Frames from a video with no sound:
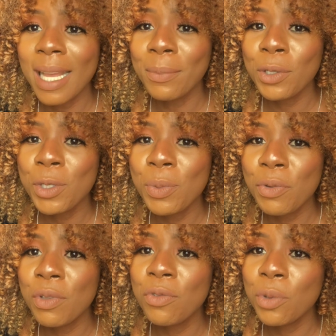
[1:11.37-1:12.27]
I'm going to be
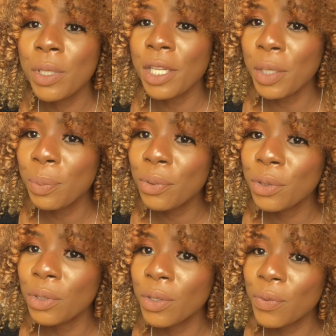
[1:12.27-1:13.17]
reviewing a
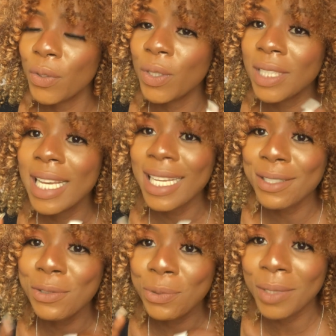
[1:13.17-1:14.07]
product for you guys